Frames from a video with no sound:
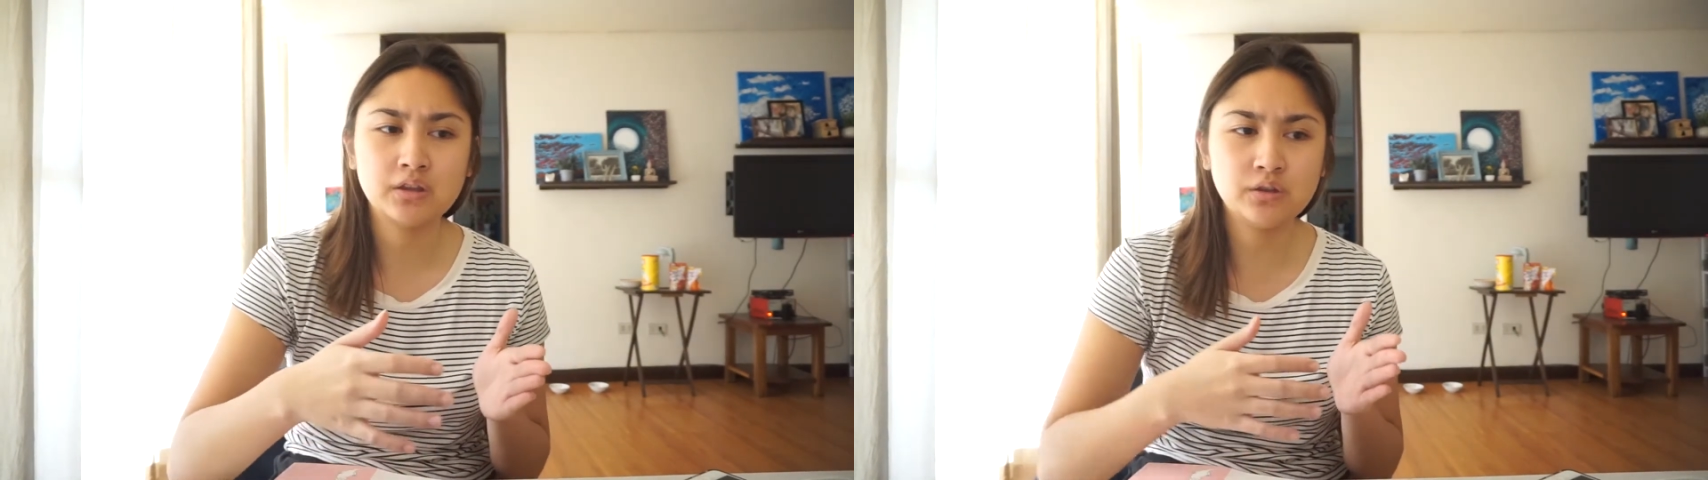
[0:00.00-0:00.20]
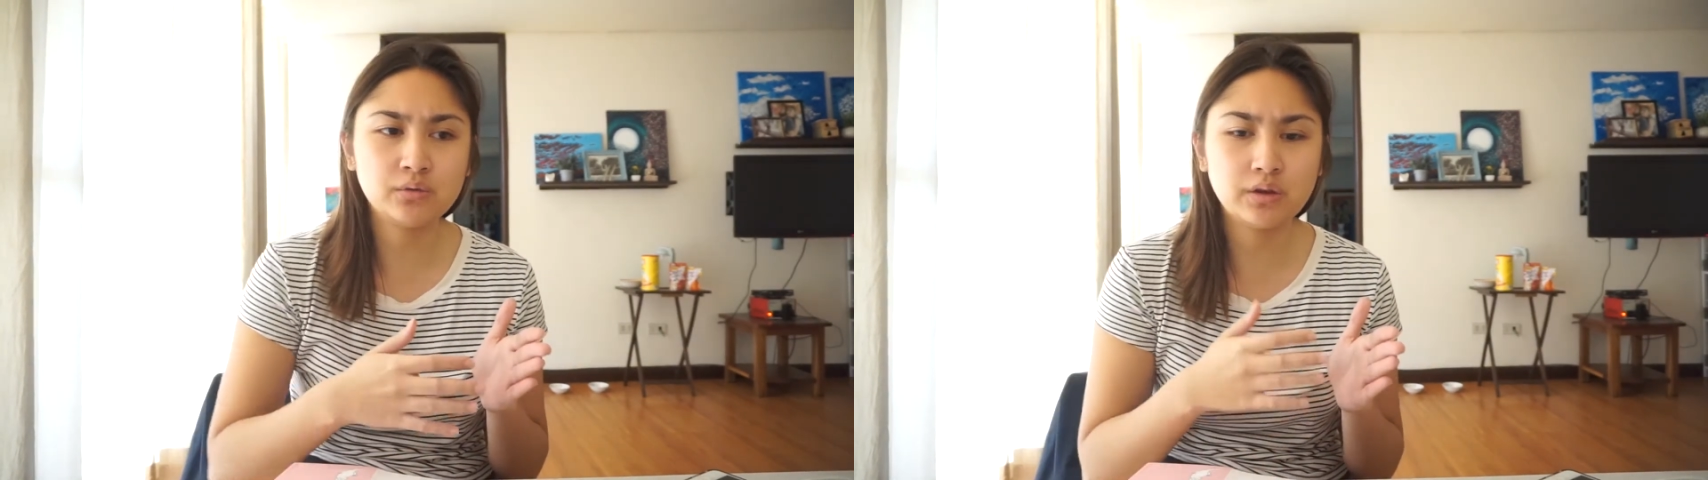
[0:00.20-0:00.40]

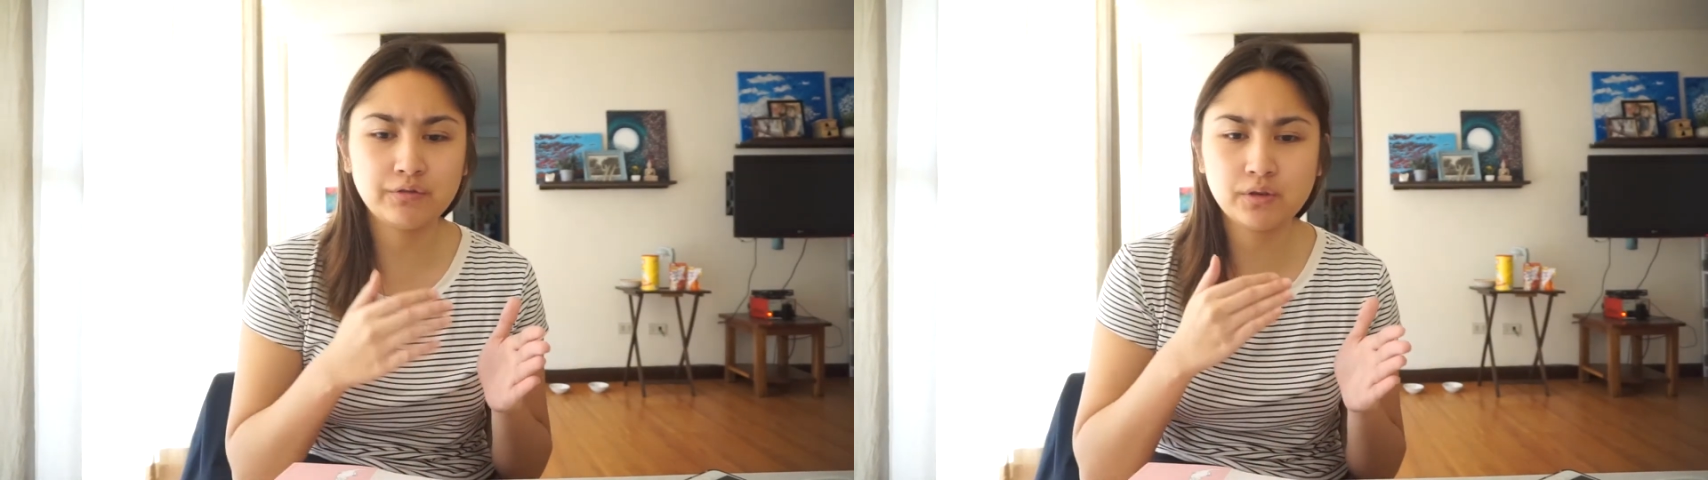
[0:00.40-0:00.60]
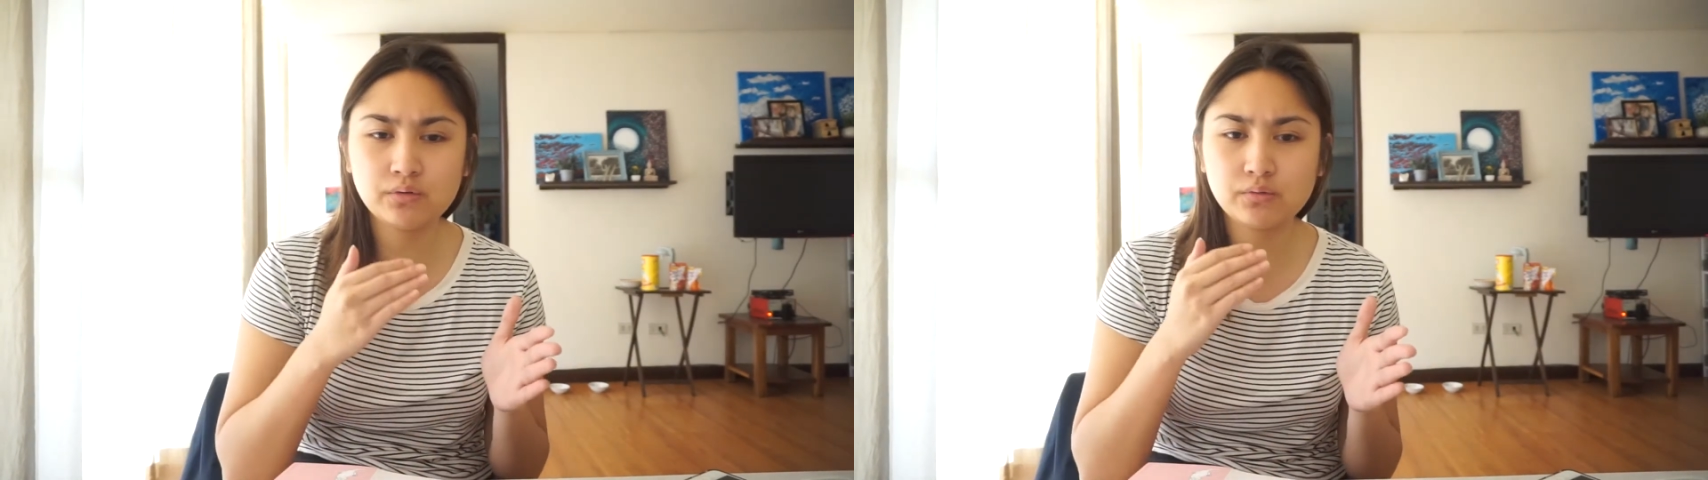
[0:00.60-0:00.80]

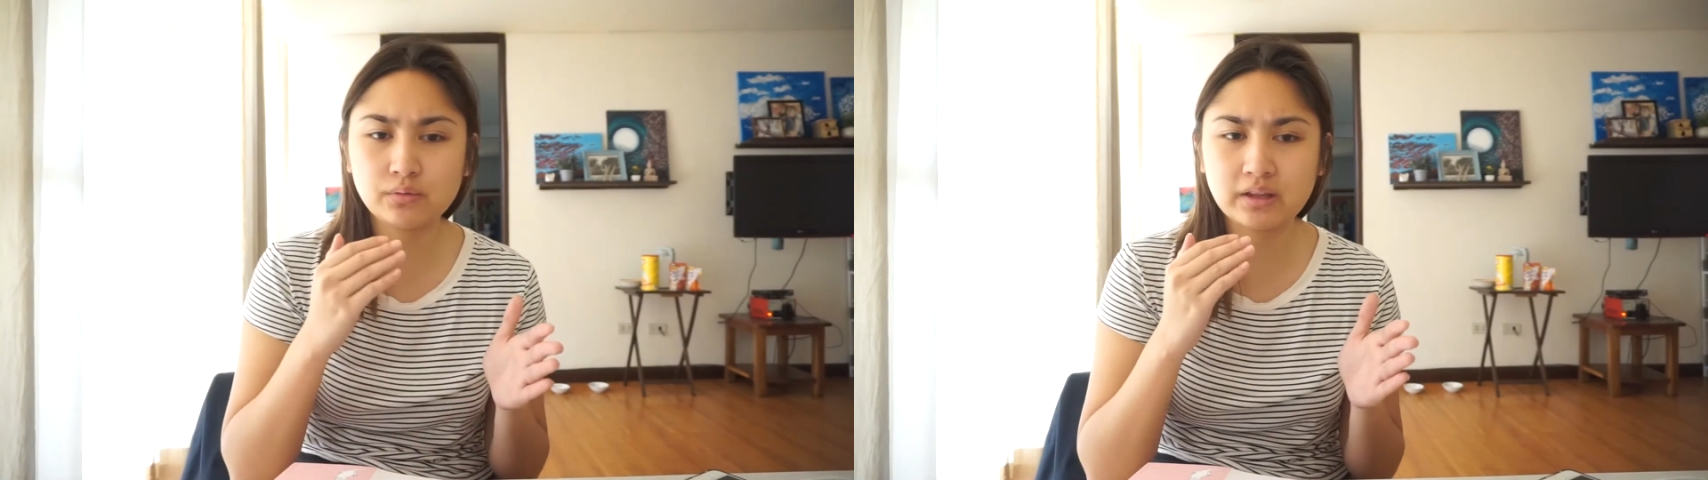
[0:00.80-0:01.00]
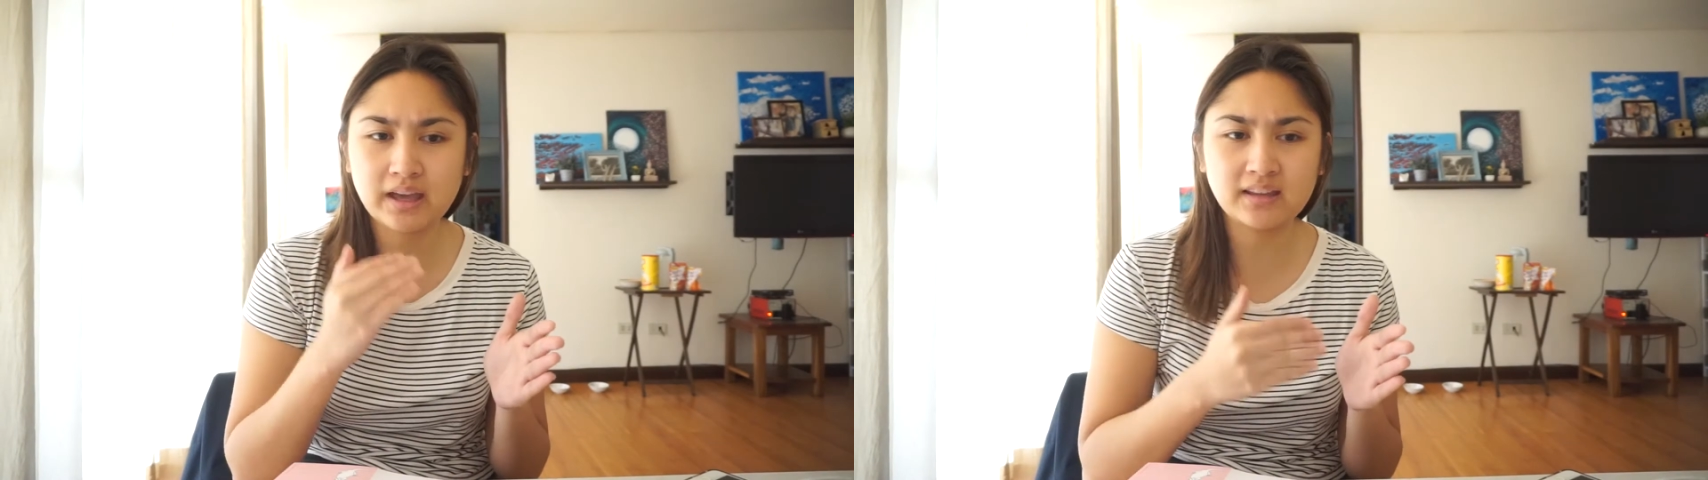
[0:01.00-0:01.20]
if you
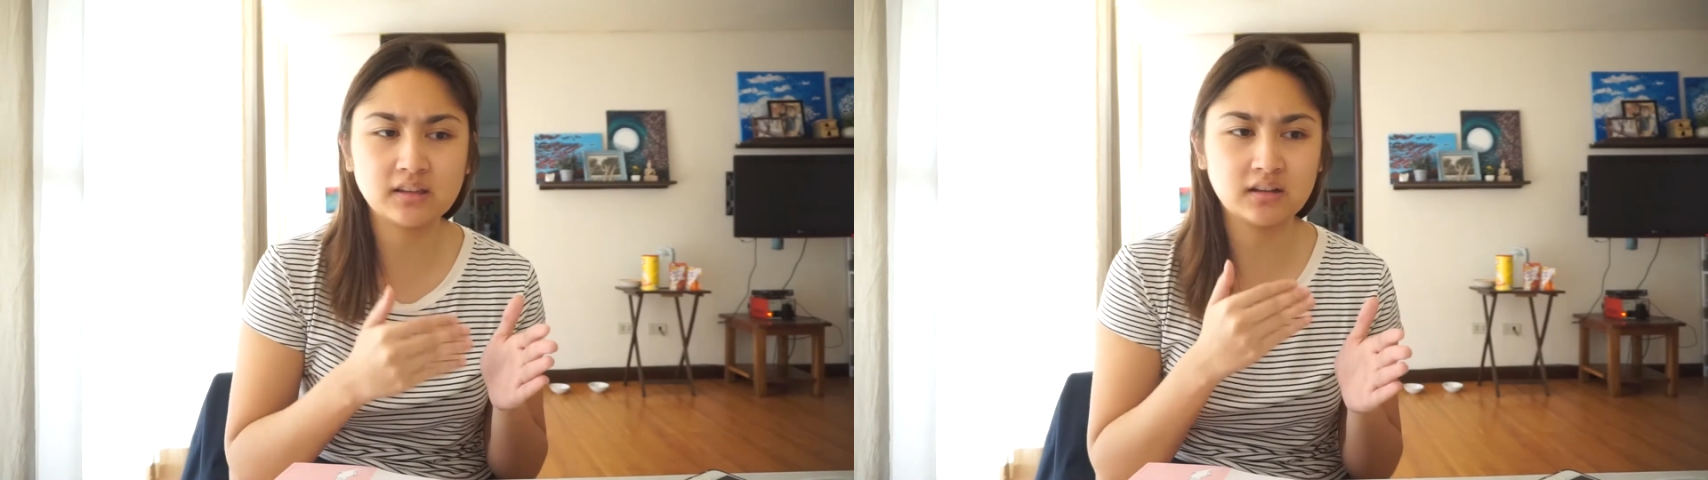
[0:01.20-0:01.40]
get